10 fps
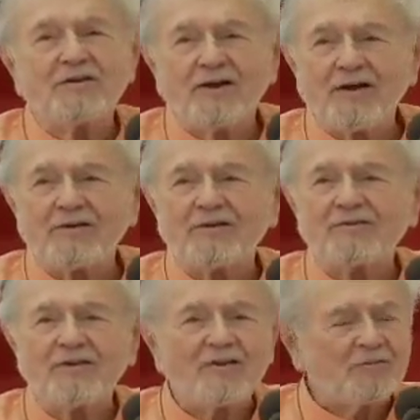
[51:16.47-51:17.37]
God
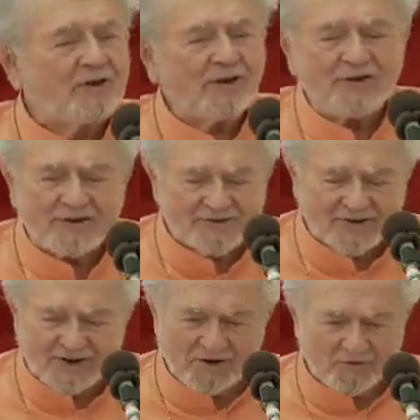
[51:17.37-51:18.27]
doesn't love me, God
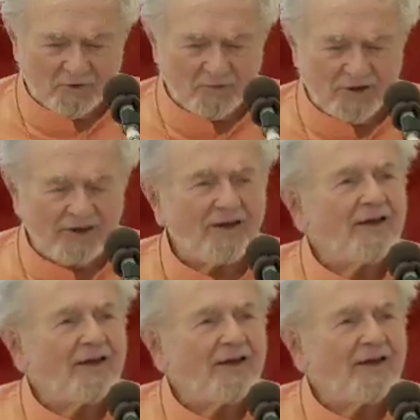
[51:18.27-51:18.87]
doesn't care for me.